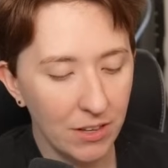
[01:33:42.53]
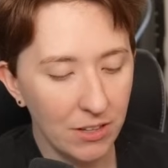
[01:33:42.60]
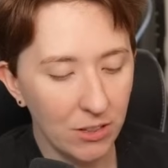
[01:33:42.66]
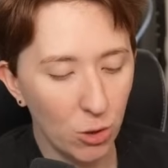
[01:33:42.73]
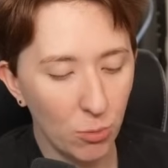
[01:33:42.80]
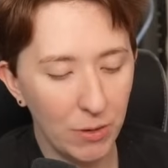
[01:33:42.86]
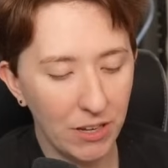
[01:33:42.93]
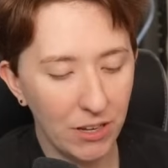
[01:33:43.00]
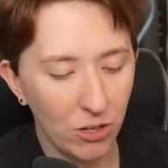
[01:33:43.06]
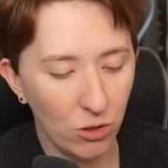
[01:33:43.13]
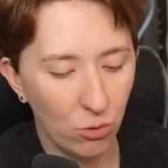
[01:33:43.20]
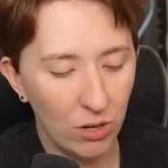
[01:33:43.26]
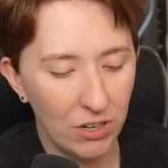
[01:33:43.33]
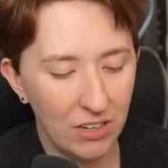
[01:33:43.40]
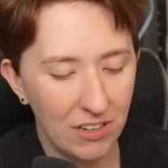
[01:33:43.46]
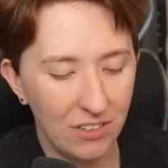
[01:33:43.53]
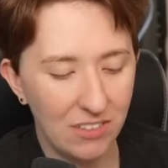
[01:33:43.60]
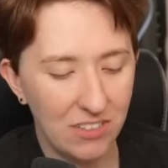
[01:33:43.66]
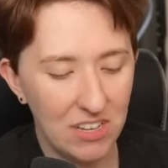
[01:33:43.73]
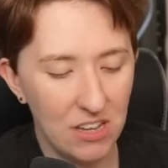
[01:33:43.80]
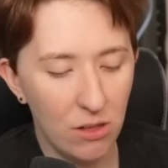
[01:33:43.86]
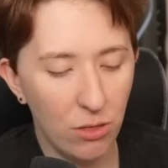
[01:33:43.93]
Lo Binghe gritted his
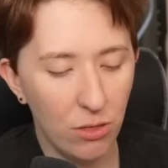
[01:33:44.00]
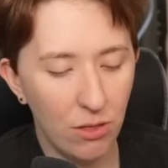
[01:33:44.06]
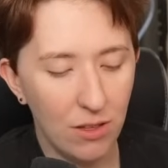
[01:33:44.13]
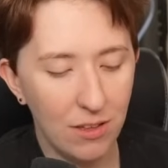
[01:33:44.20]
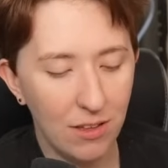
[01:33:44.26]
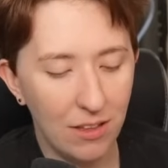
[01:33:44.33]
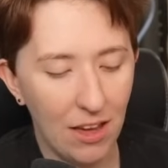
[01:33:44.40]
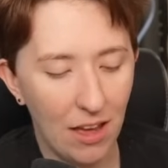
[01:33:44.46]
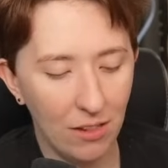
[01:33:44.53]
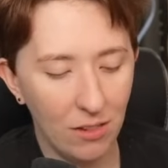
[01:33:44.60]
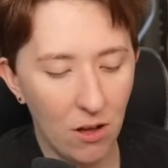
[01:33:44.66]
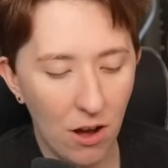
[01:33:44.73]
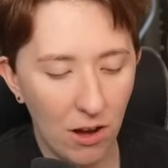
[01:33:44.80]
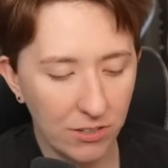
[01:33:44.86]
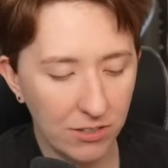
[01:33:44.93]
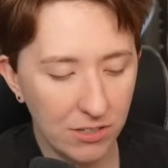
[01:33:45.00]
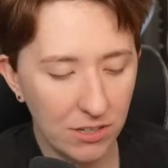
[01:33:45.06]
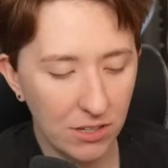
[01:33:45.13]
teeth. Get lost.